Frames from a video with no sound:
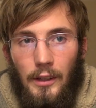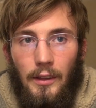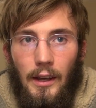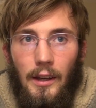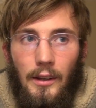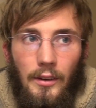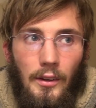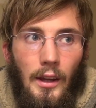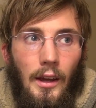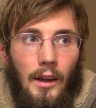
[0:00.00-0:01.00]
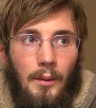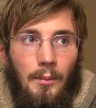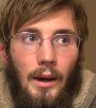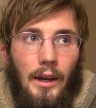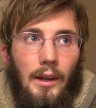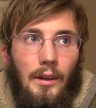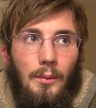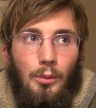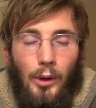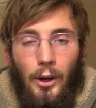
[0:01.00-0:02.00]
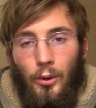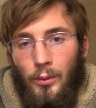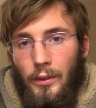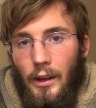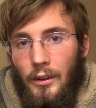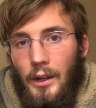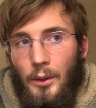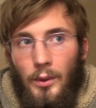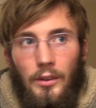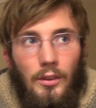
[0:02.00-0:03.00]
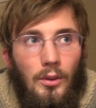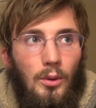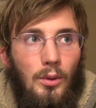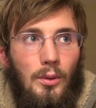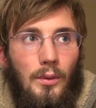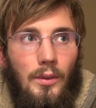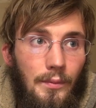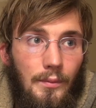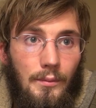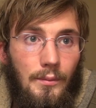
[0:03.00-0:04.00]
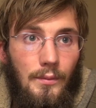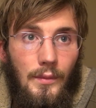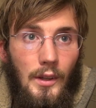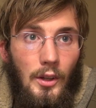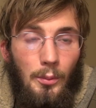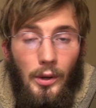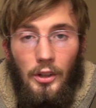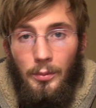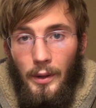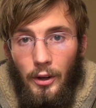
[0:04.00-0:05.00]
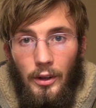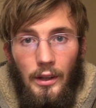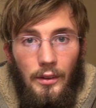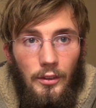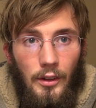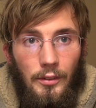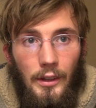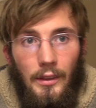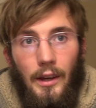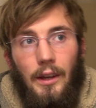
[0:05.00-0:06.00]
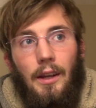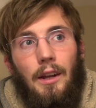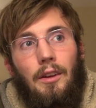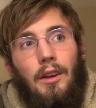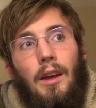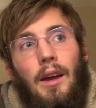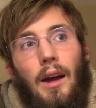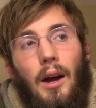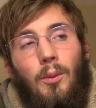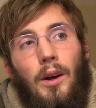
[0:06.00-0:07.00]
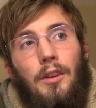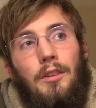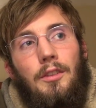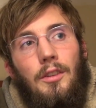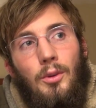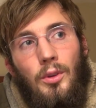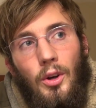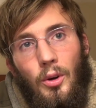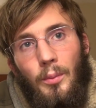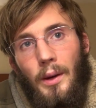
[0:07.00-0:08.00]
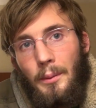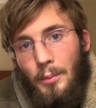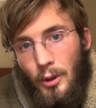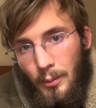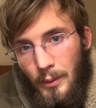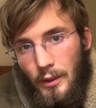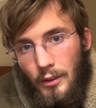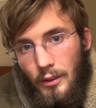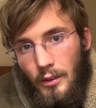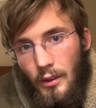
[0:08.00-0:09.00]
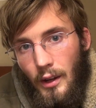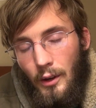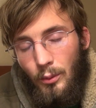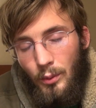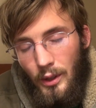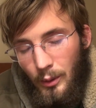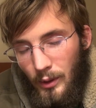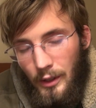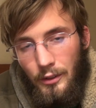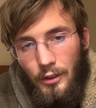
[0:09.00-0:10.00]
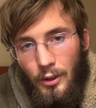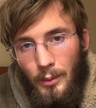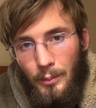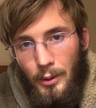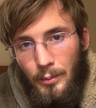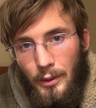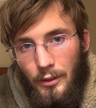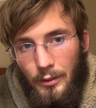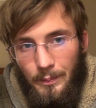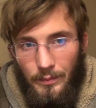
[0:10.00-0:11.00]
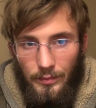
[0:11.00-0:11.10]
like that. And my prayer that night was to, you know, prosperity stuff like that. And I wanted to know my purpose. I really wanted to know my purpose.